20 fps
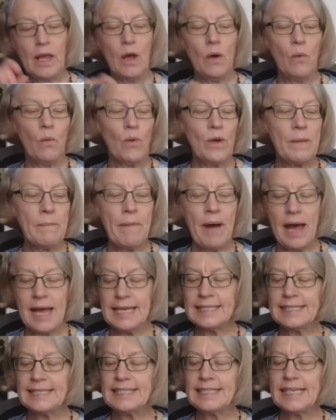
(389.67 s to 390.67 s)
we
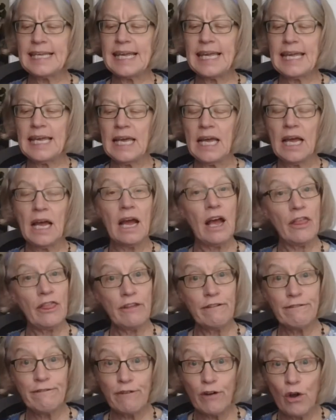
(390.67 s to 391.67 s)
might see
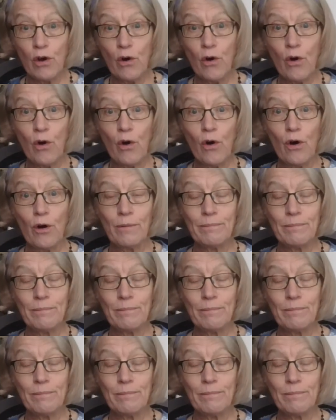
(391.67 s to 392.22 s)
the floor.